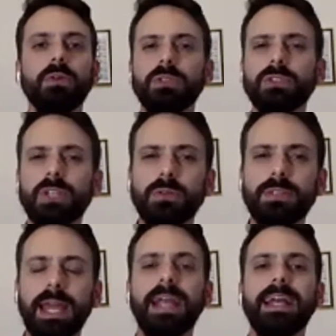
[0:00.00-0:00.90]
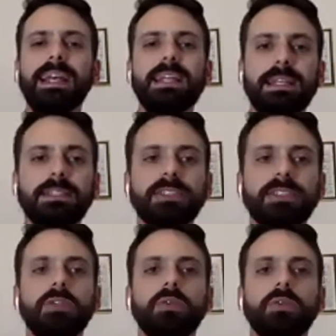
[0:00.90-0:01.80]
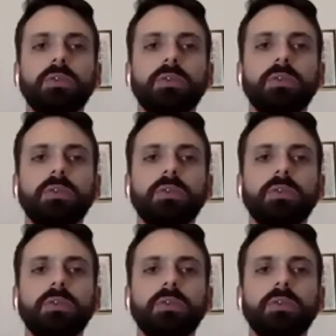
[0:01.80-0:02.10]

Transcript: also techniques to